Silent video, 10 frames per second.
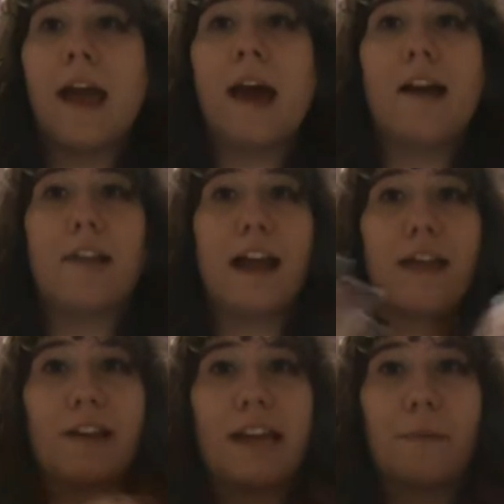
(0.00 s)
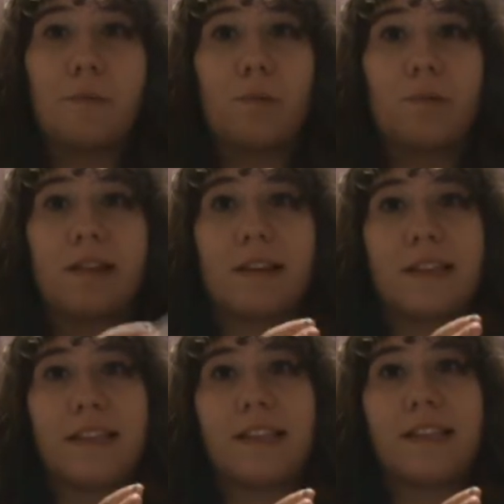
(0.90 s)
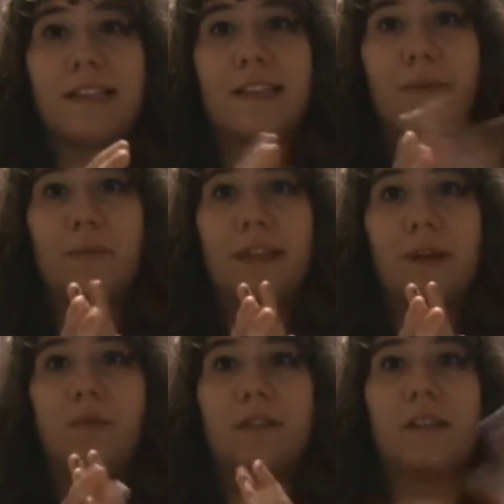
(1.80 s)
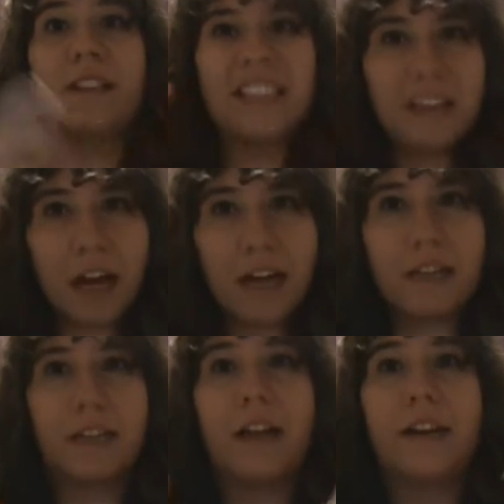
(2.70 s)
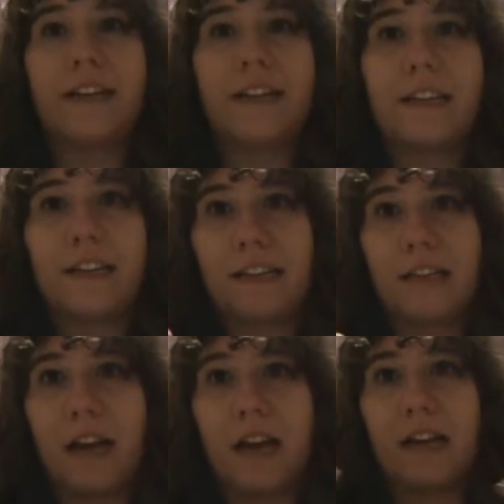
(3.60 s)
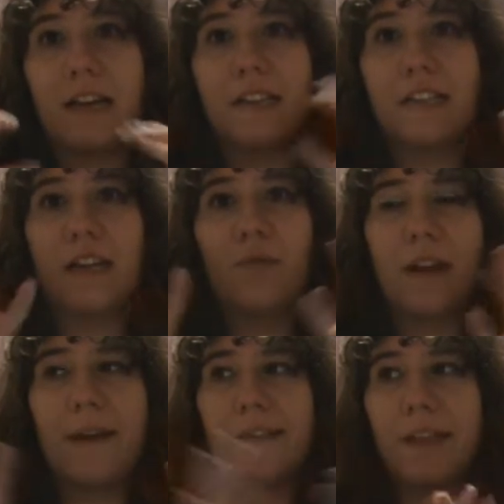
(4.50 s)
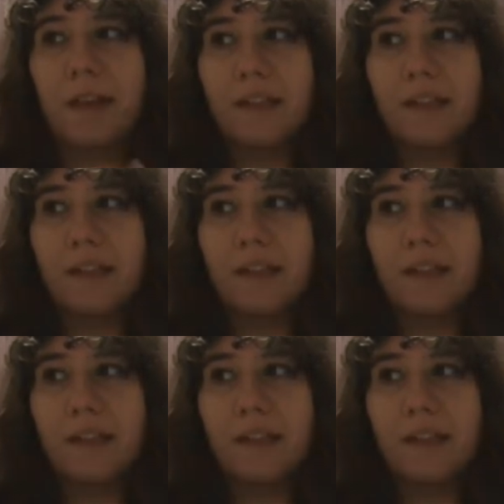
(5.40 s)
I like how they kept it with the same theme, with the dark lighting, the dark scenery, everything,